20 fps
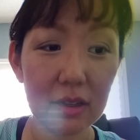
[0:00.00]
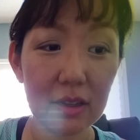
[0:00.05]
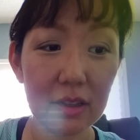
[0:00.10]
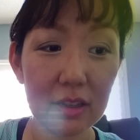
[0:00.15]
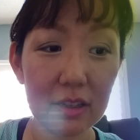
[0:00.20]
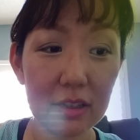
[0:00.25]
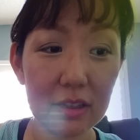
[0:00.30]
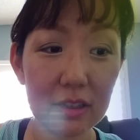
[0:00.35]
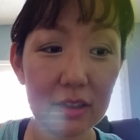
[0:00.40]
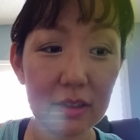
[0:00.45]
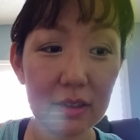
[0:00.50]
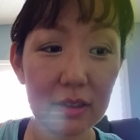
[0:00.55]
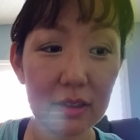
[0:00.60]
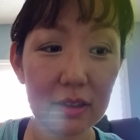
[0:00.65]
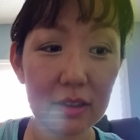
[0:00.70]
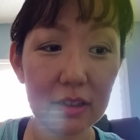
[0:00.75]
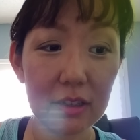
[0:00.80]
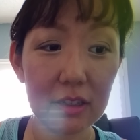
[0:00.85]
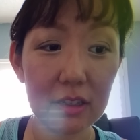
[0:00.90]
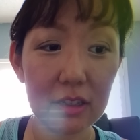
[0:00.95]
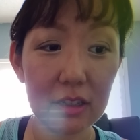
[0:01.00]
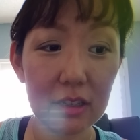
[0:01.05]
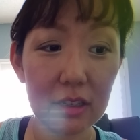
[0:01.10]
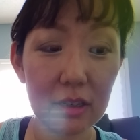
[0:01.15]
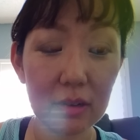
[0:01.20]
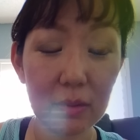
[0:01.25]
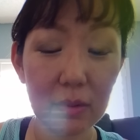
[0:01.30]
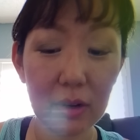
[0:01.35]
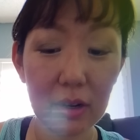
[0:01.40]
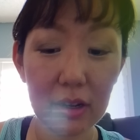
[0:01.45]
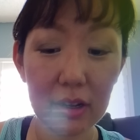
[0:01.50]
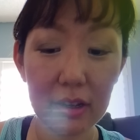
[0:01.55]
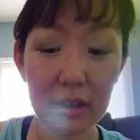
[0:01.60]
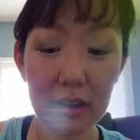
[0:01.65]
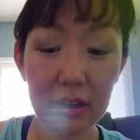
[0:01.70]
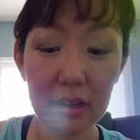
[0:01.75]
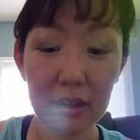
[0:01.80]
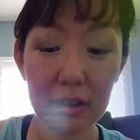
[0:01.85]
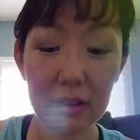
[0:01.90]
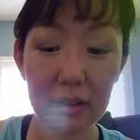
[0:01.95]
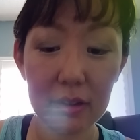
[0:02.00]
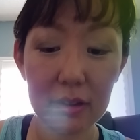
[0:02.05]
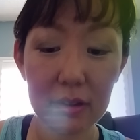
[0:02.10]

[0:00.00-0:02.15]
Let's see why.